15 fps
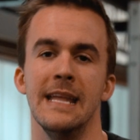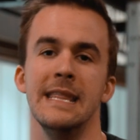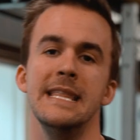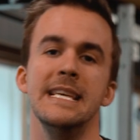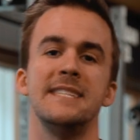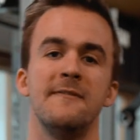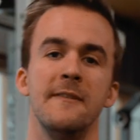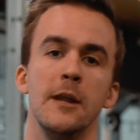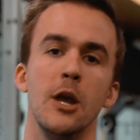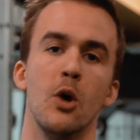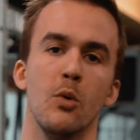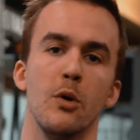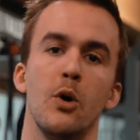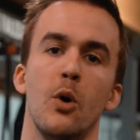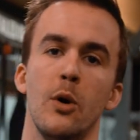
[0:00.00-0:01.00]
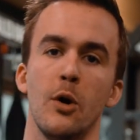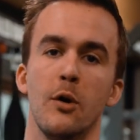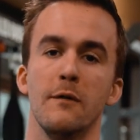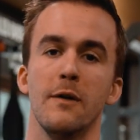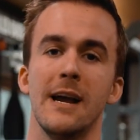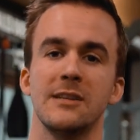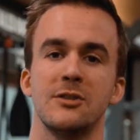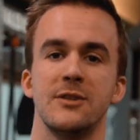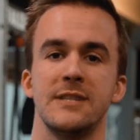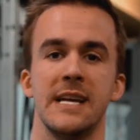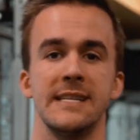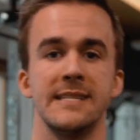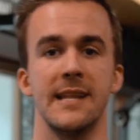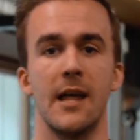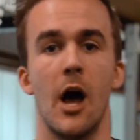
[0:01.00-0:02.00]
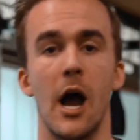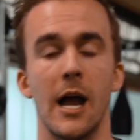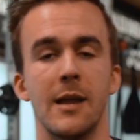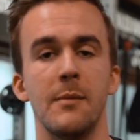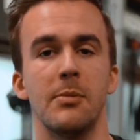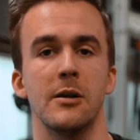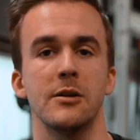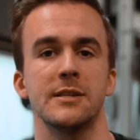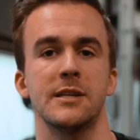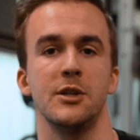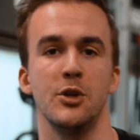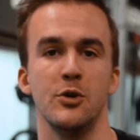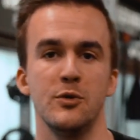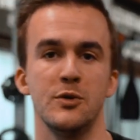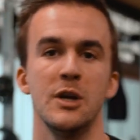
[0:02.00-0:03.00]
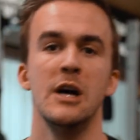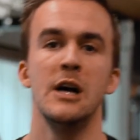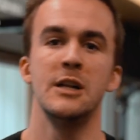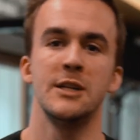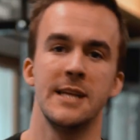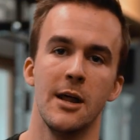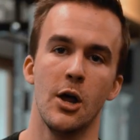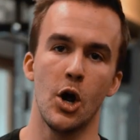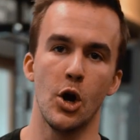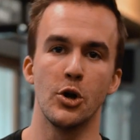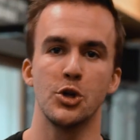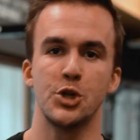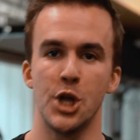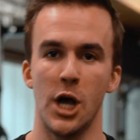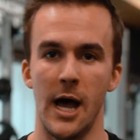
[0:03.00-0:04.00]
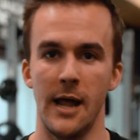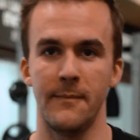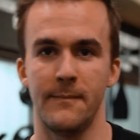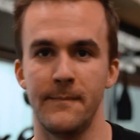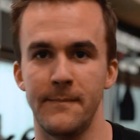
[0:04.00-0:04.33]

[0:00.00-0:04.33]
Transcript: In this video, we're going over exercises that hockey players can use to get a harder shot.